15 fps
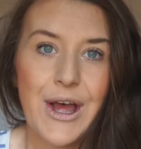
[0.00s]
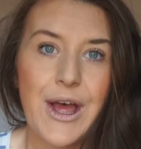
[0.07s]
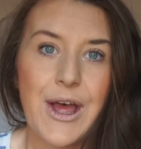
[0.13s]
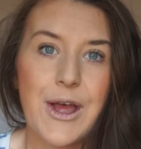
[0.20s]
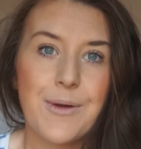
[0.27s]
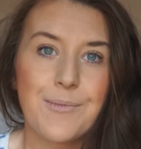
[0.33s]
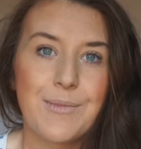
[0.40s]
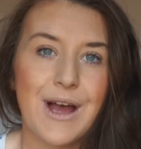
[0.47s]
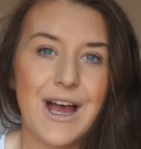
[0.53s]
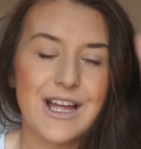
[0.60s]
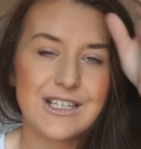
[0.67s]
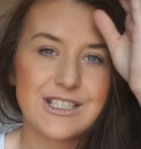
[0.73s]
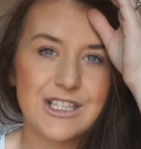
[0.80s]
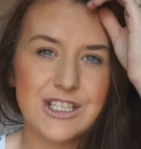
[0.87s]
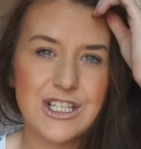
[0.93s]

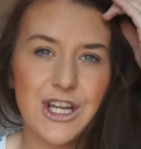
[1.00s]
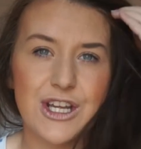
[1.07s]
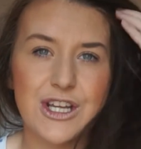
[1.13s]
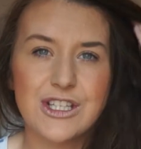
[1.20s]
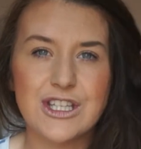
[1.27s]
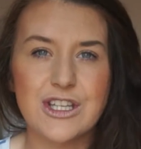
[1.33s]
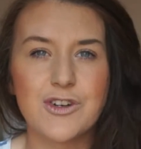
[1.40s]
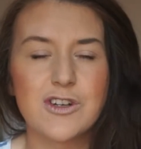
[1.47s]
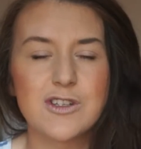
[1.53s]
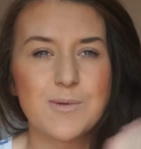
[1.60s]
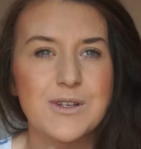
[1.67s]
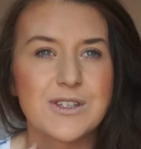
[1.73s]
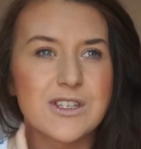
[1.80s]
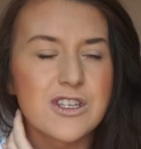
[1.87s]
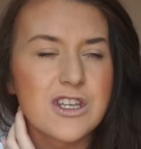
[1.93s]
And I'd heard that you're not
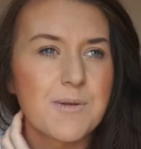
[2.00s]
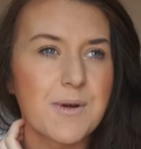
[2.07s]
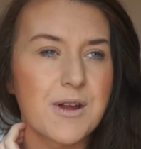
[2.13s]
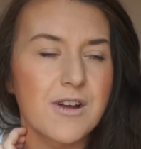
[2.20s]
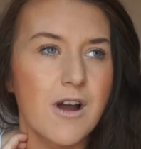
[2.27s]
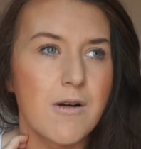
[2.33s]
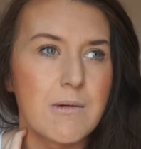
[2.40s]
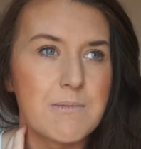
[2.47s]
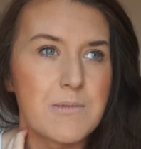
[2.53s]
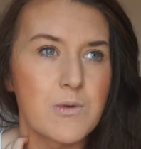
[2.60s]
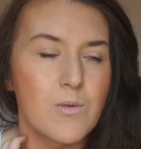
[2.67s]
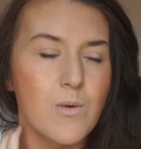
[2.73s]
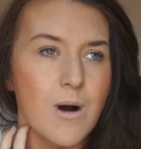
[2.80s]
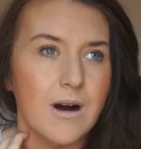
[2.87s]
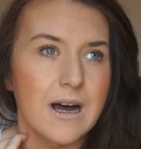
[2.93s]
supposed to do that, but I can't
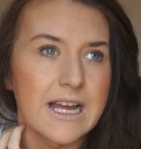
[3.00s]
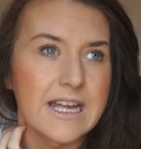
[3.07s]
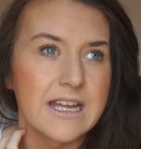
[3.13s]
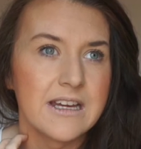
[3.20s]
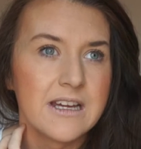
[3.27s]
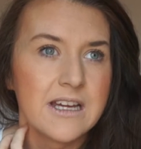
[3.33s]
remember why.